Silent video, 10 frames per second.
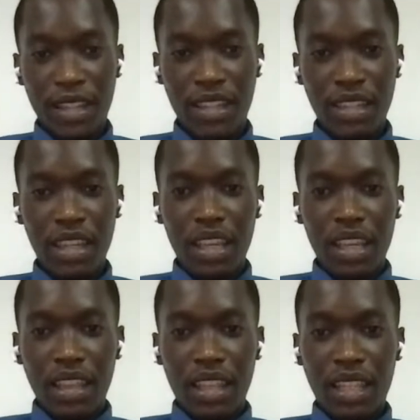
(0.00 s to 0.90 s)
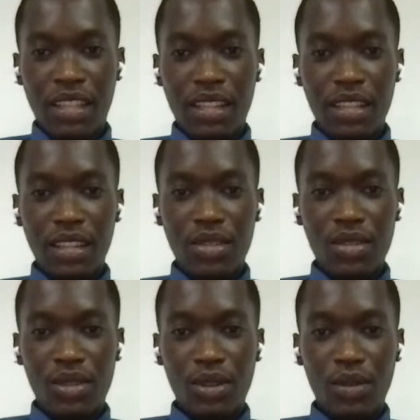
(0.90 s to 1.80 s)
effect that,
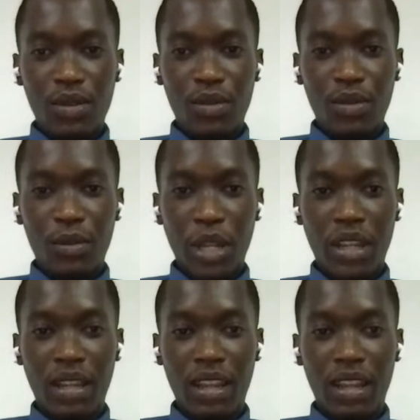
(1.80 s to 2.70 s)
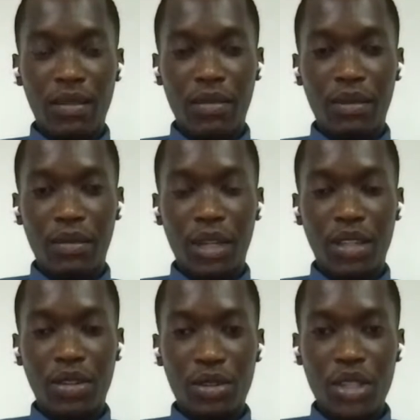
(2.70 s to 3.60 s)
when
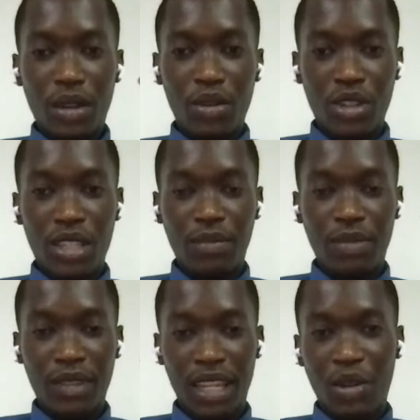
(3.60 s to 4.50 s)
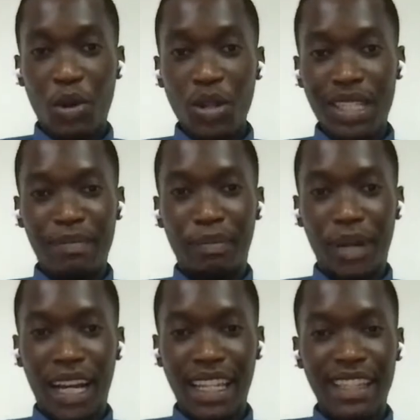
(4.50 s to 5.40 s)
you use a contraceptive and it goes
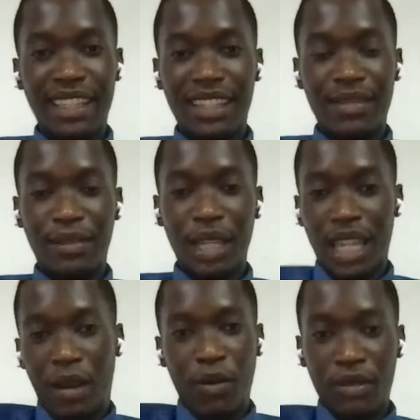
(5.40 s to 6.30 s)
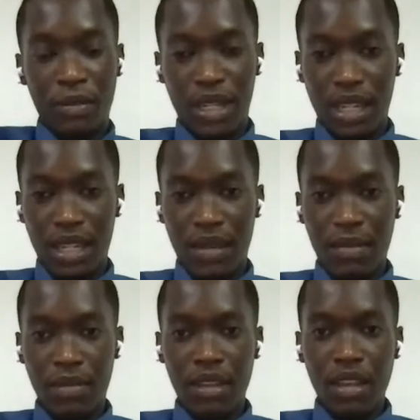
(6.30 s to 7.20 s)
bad, for a lack of a better
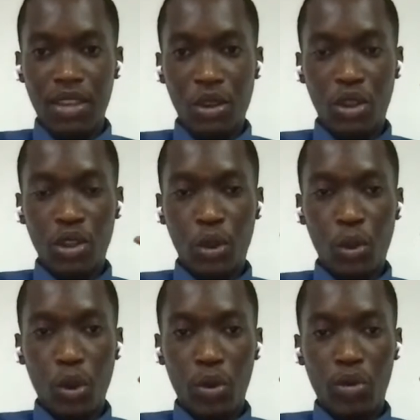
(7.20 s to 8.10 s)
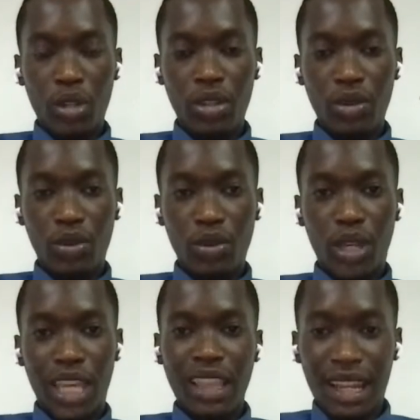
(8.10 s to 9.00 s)
term,
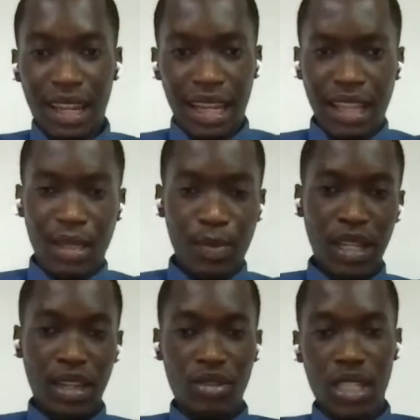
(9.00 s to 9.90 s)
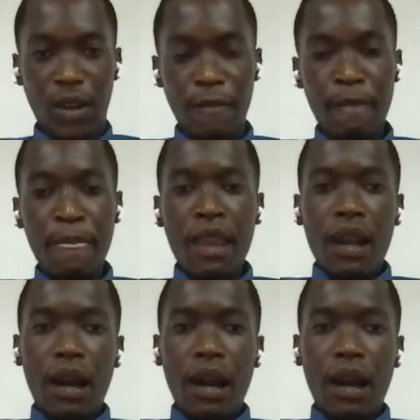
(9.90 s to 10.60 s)
you get that unexpected result.